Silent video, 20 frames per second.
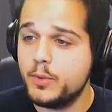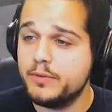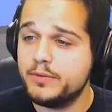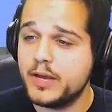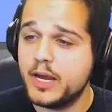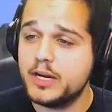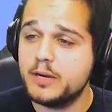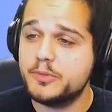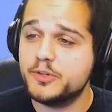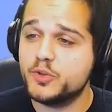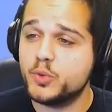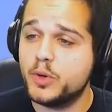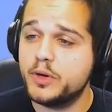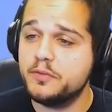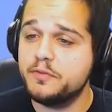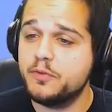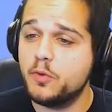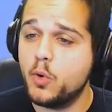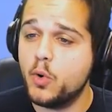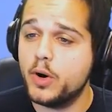got number
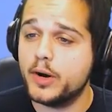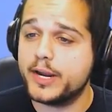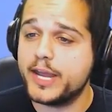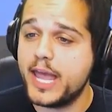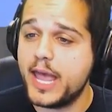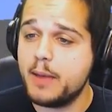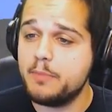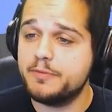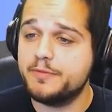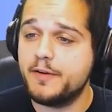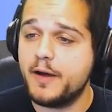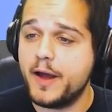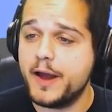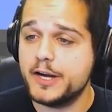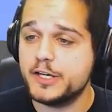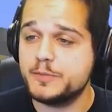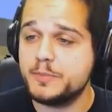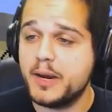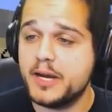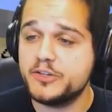24, Campfires
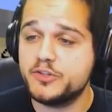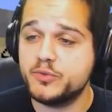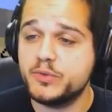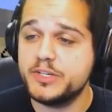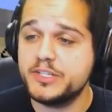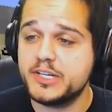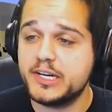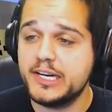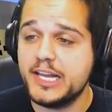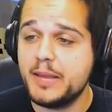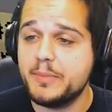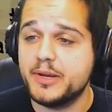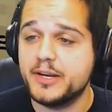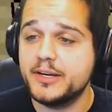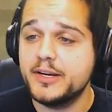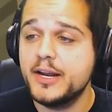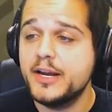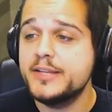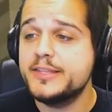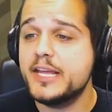by Therese Clement.
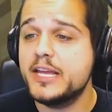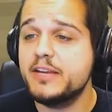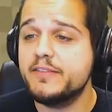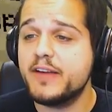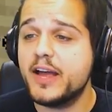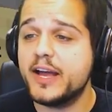Now you've got